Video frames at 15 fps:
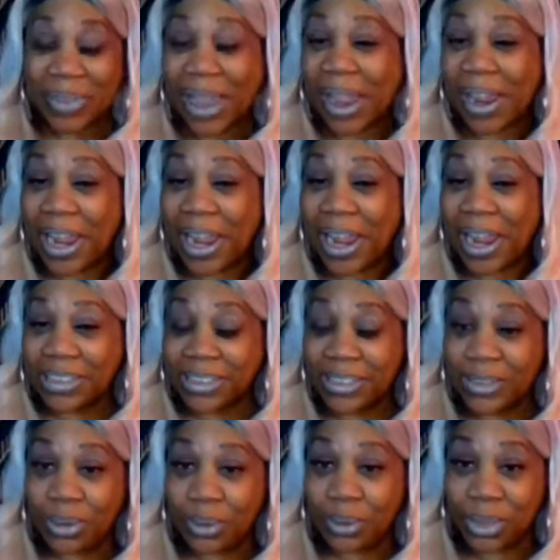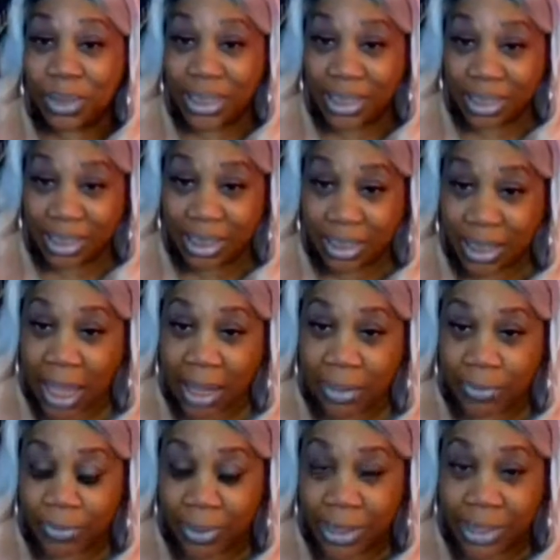I actually do get a kick out
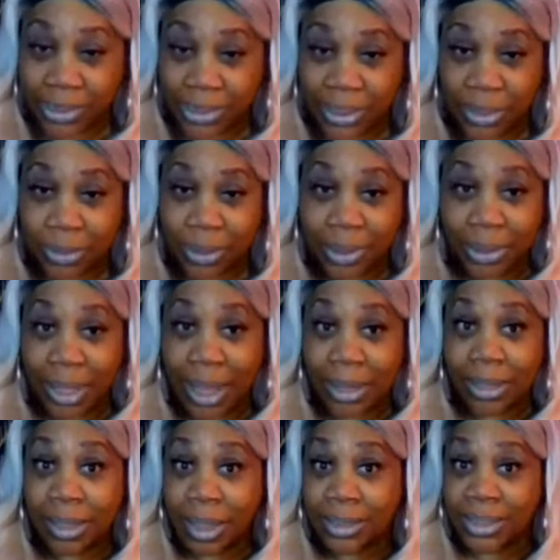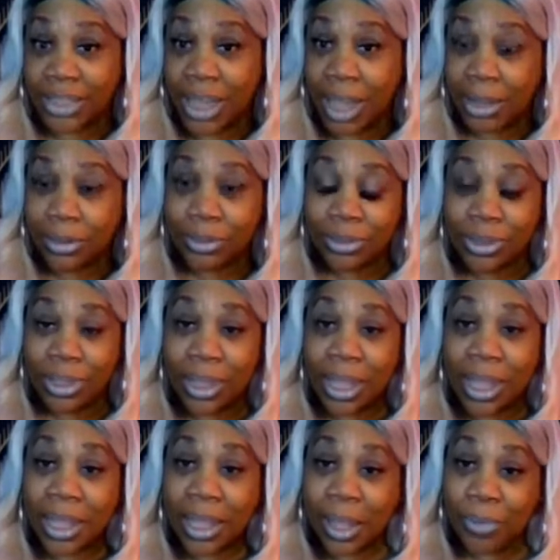of what I see on a lot of your channels.
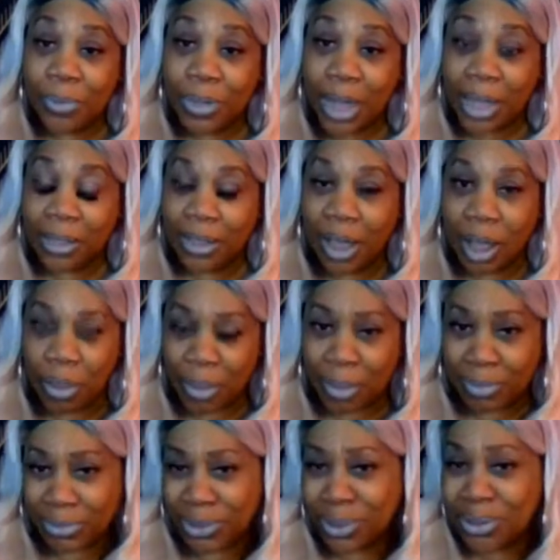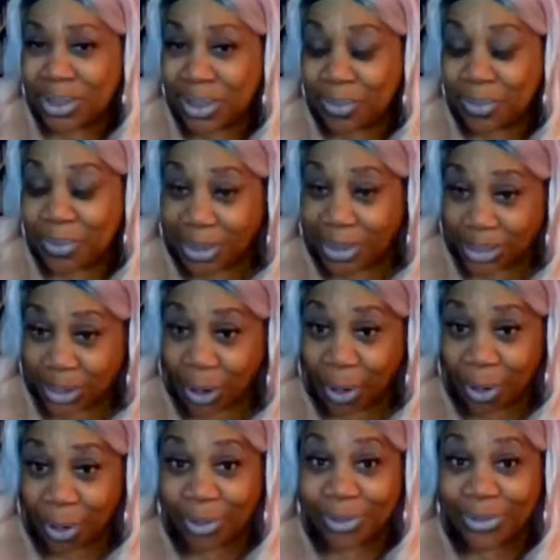And when I come, I usually watch the
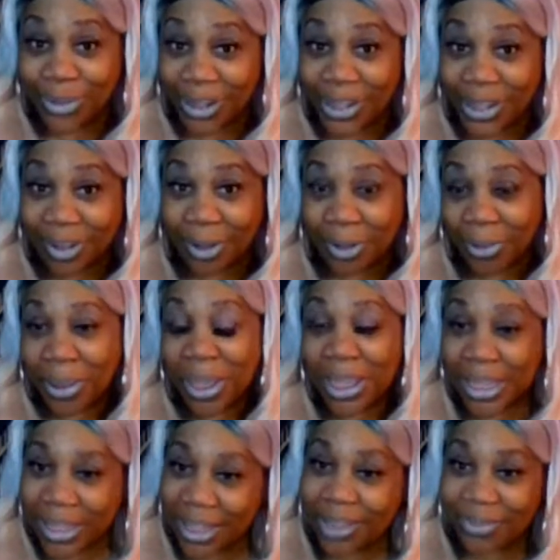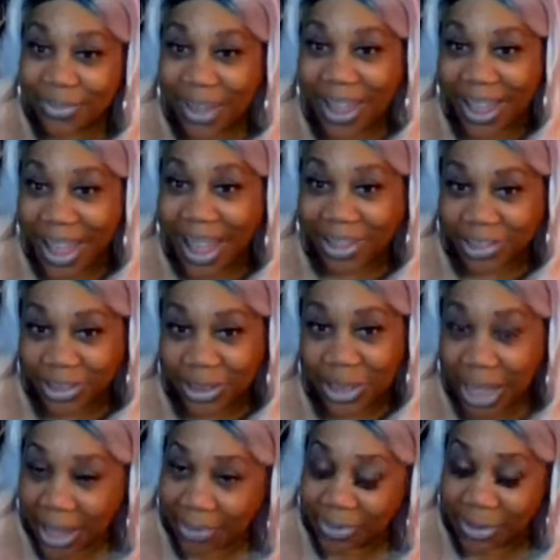whole video if I
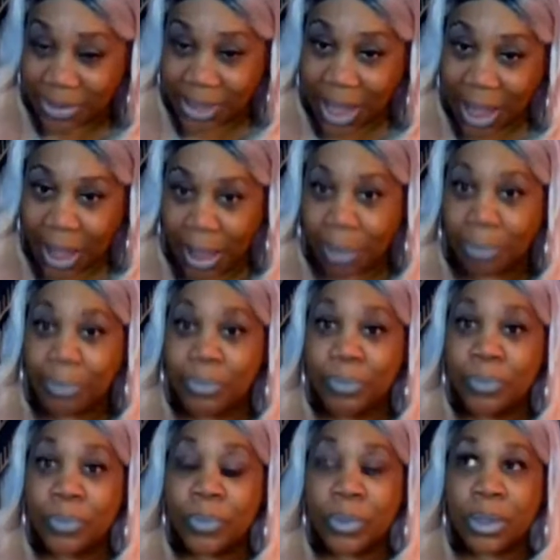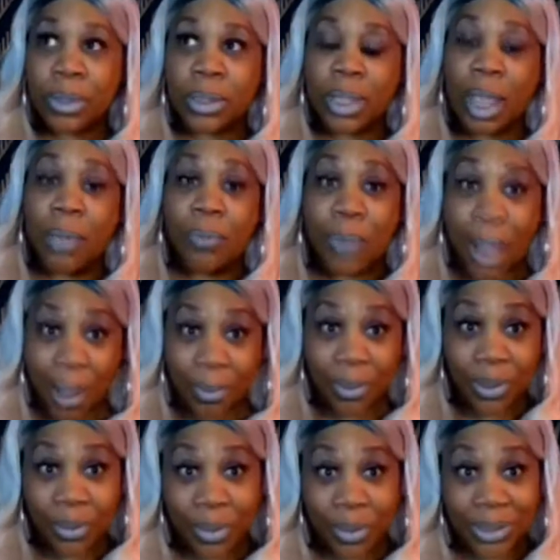actually have the time. And while
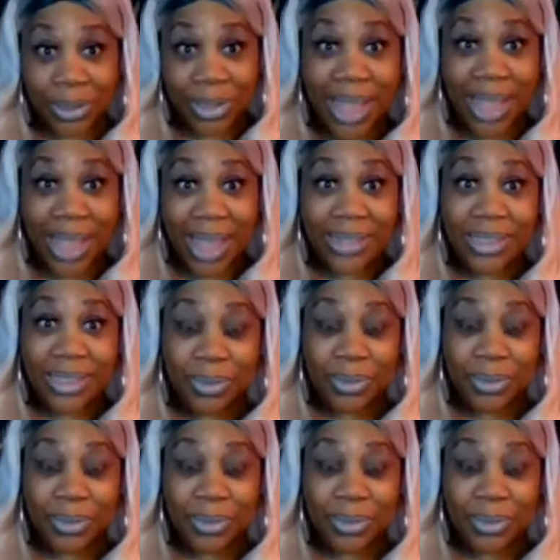we're on that subject,